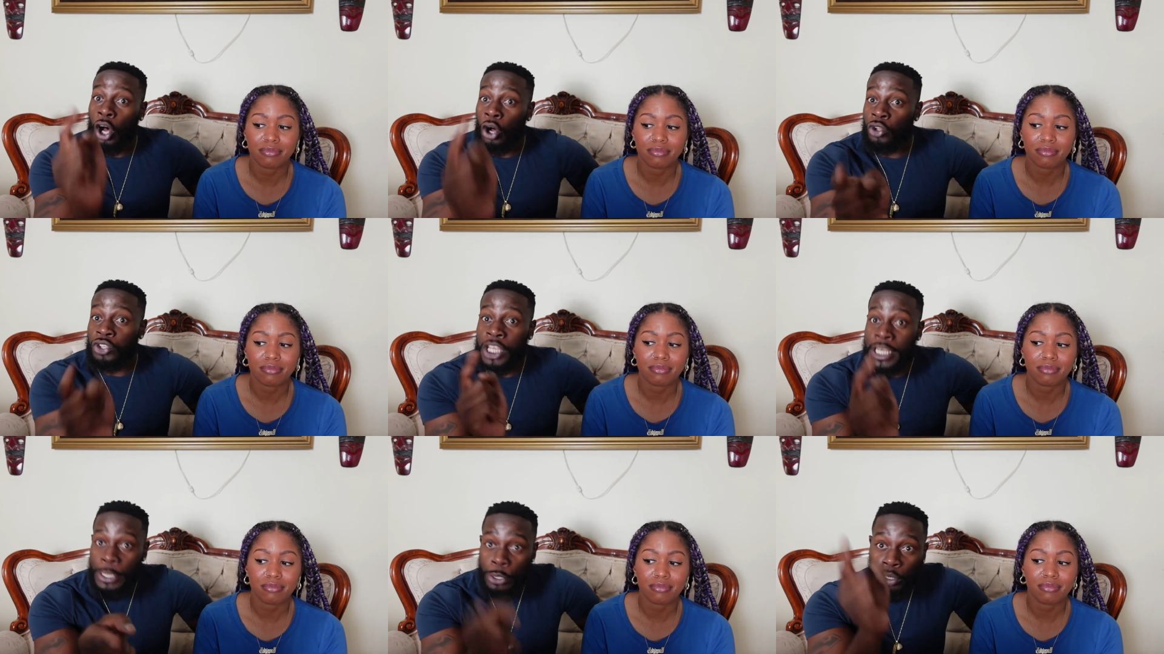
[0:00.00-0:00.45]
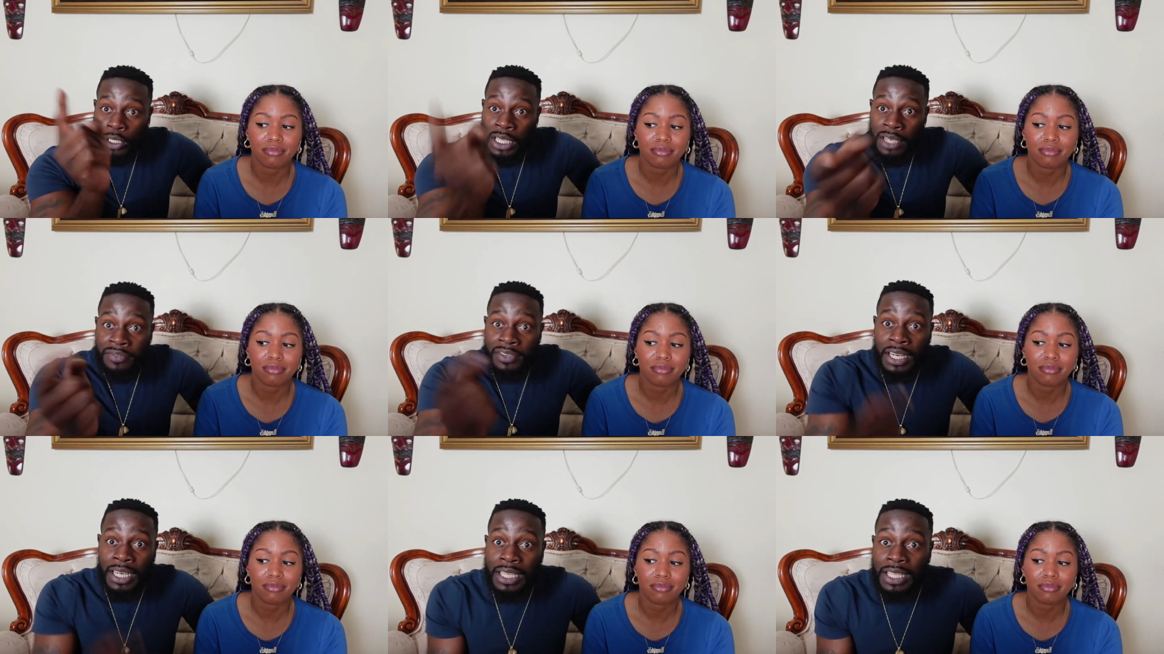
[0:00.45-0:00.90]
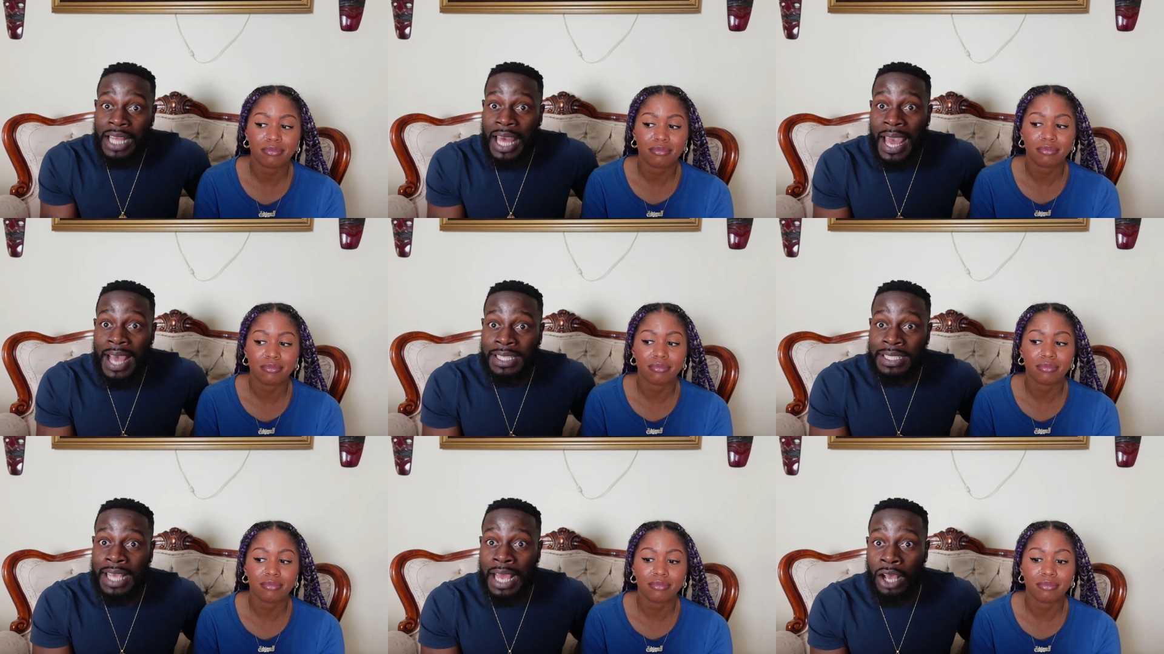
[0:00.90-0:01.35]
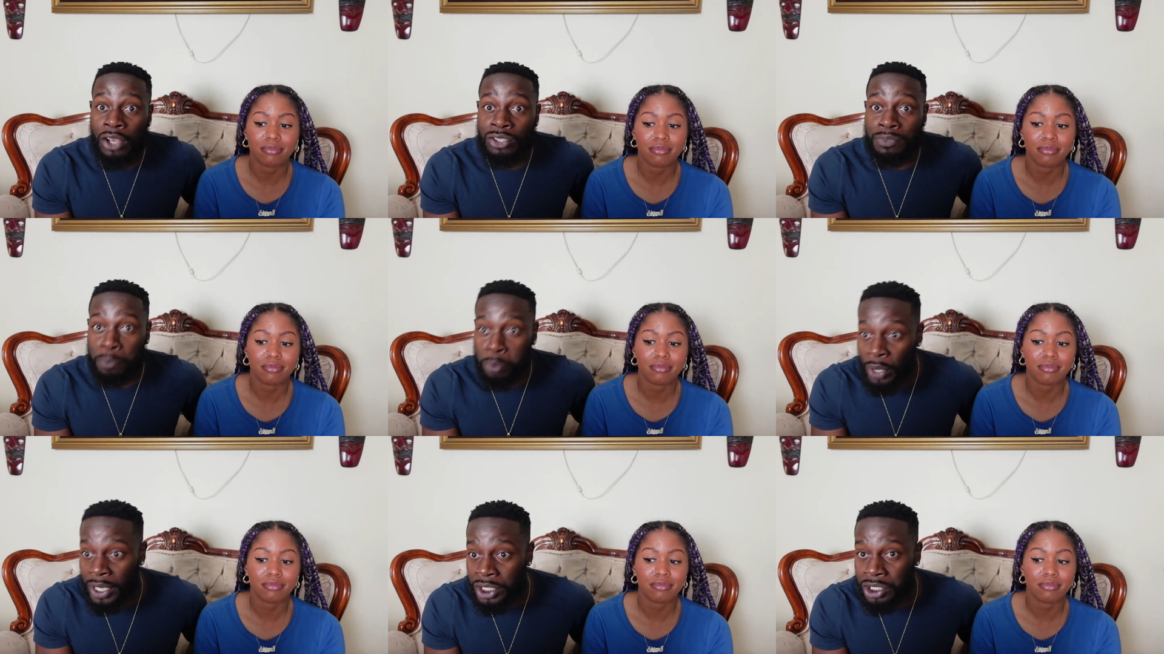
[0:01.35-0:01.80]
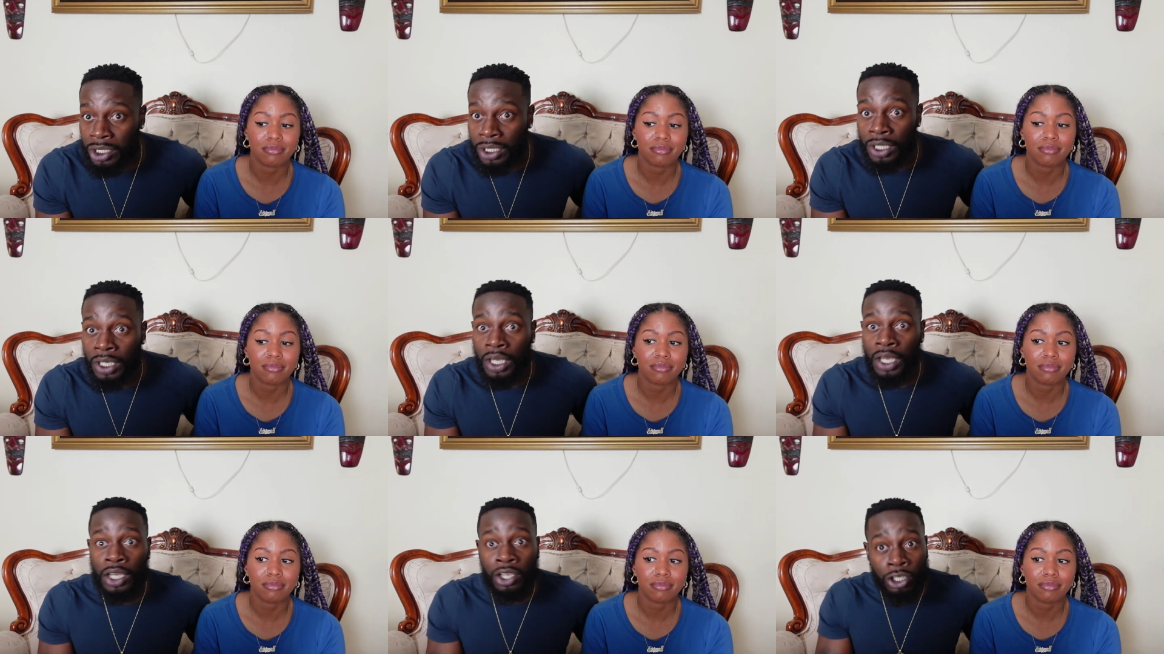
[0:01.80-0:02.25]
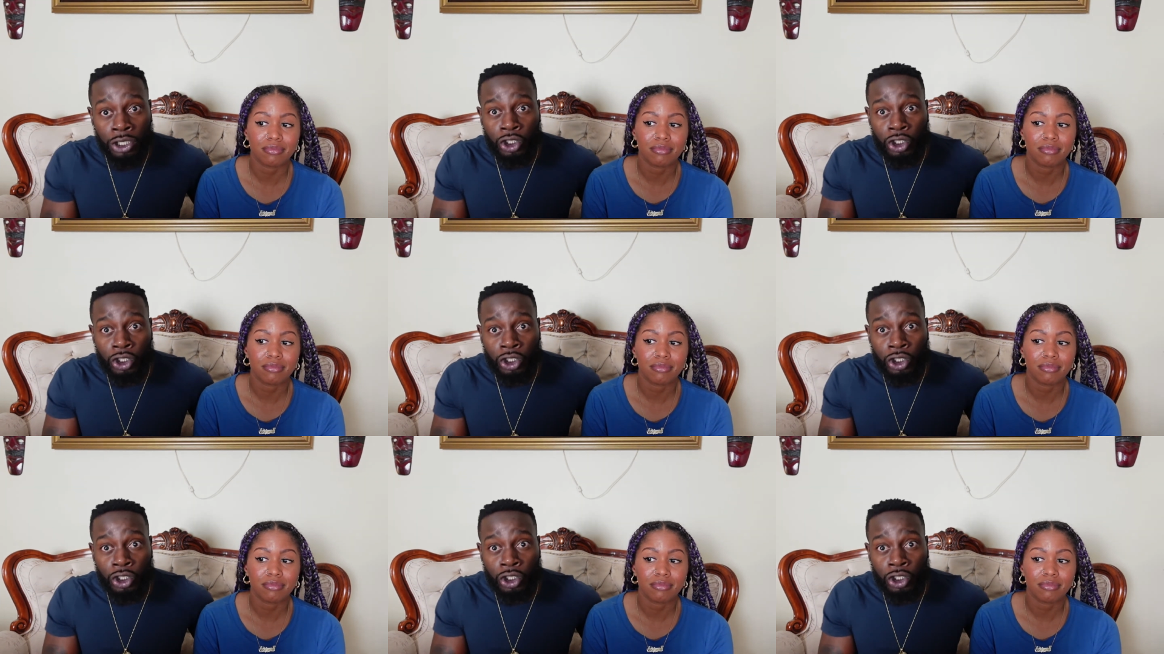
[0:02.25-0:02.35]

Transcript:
Speaker 1: and you live in a glass house, preacher. Could you